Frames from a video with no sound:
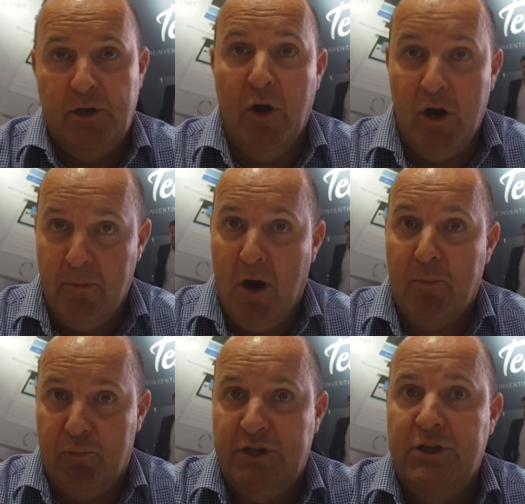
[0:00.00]
And you heard
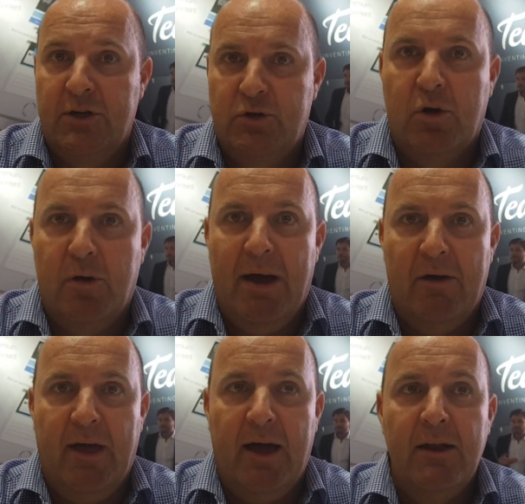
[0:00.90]
Marc Pritchard talk
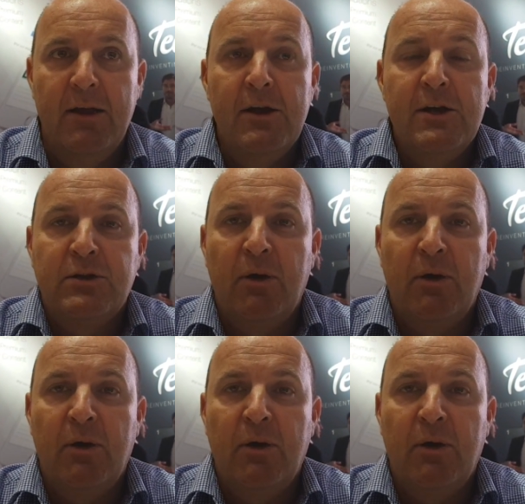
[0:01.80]
about that.